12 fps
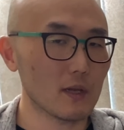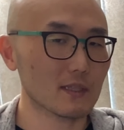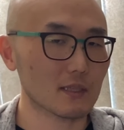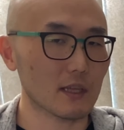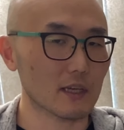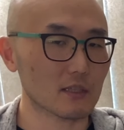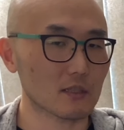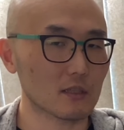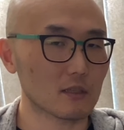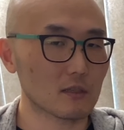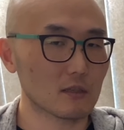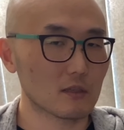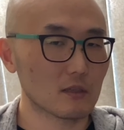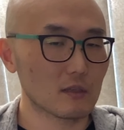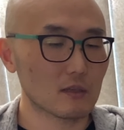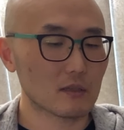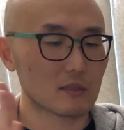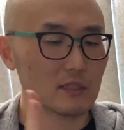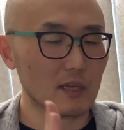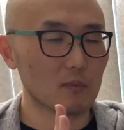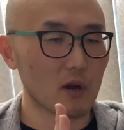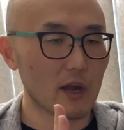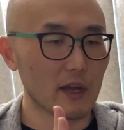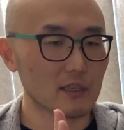selection, same
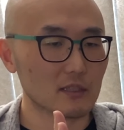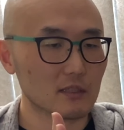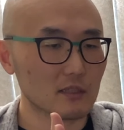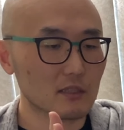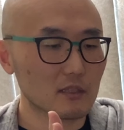price,